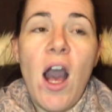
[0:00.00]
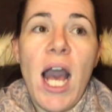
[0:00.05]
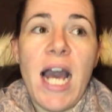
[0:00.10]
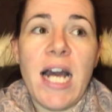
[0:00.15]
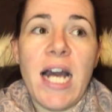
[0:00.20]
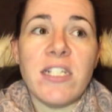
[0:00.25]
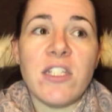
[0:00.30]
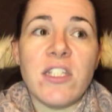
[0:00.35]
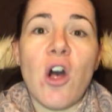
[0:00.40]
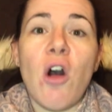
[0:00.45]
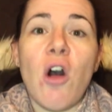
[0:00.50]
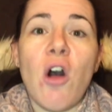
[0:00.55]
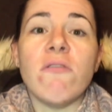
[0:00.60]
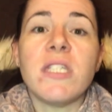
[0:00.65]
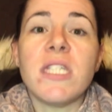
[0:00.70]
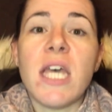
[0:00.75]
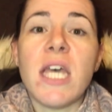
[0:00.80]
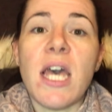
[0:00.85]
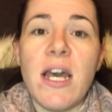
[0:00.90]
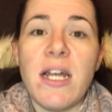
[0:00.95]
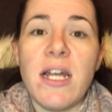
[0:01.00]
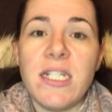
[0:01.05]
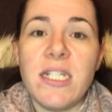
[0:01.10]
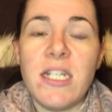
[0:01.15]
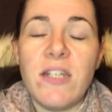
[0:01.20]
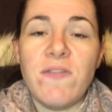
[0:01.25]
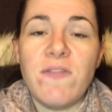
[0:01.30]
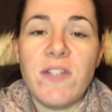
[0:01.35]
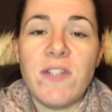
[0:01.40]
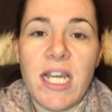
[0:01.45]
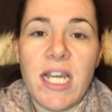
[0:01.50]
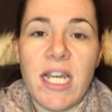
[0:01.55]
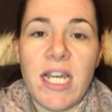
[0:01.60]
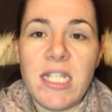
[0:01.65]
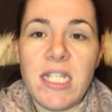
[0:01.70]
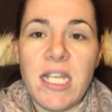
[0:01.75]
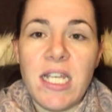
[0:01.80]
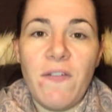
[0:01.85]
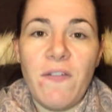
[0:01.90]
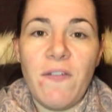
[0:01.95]
as alternative
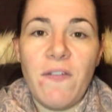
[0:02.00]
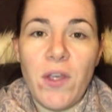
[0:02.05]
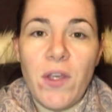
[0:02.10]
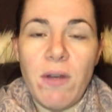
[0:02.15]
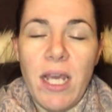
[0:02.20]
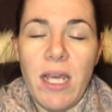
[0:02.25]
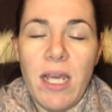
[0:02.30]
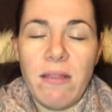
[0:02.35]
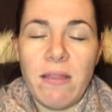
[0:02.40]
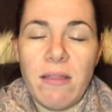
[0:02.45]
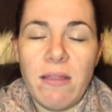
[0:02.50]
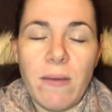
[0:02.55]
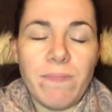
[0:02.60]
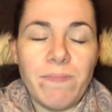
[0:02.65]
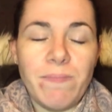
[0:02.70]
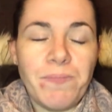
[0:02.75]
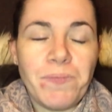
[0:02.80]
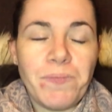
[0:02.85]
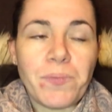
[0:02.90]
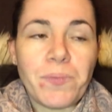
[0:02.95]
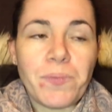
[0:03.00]
dates if you need them.